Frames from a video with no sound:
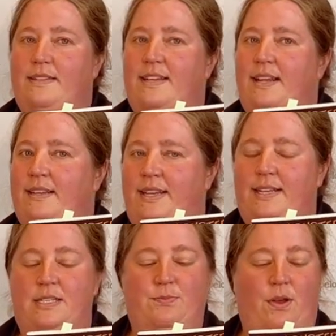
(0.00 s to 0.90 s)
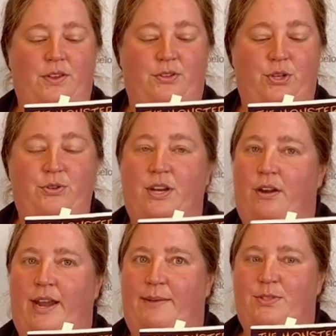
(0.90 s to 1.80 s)
did Anita's brother do to
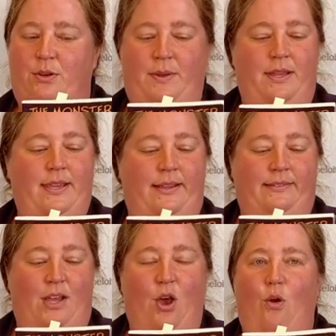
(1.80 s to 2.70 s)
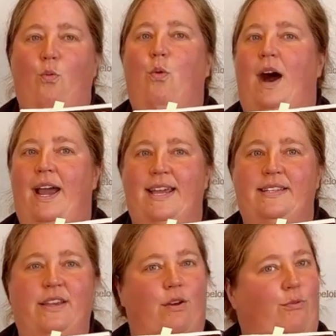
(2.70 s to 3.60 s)
her hamster Pinky? Why
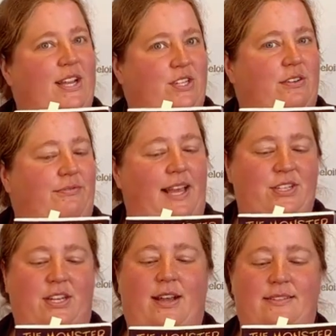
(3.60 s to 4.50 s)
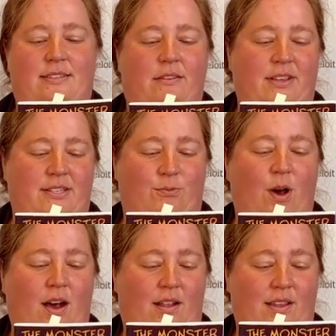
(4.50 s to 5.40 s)
is there a witch flashing on Sylvia's
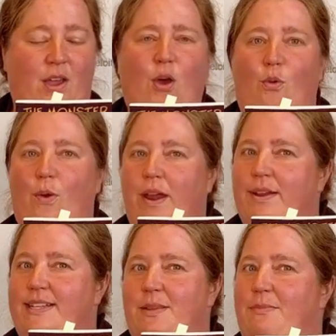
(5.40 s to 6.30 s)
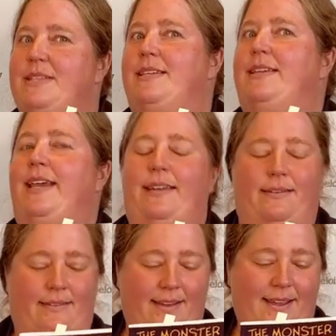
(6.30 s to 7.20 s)
wall? Where is the missing kitten?